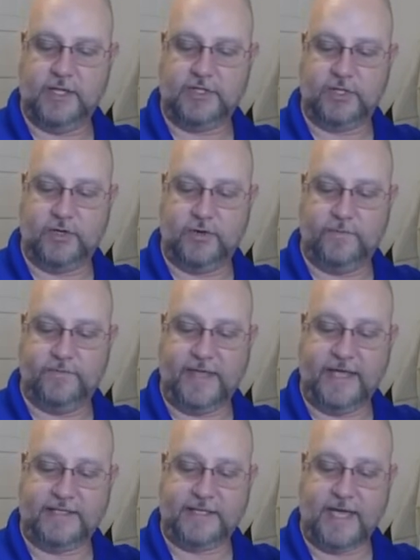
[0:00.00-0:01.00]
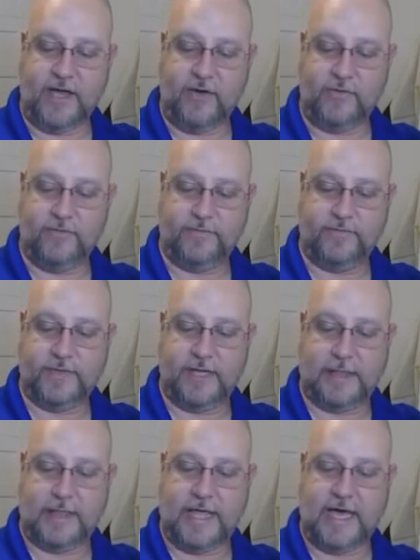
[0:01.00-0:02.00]
So that's how a
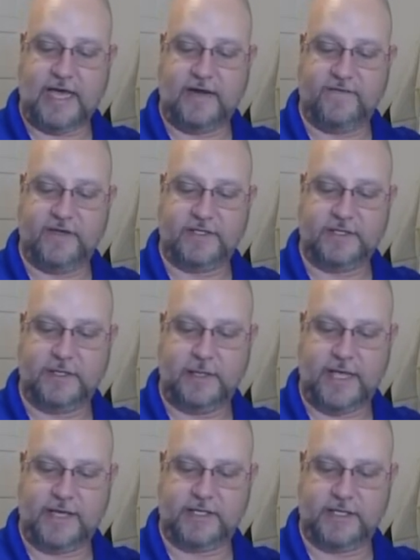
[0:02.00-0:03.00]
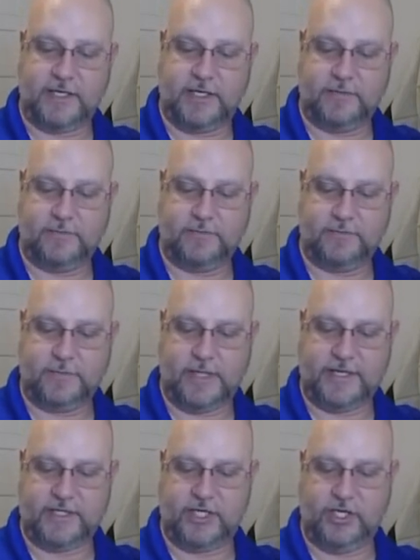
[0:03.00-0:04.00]
lot of us like to
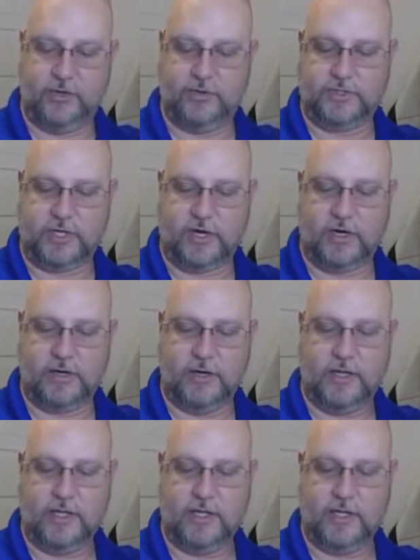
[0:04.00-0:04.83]
use our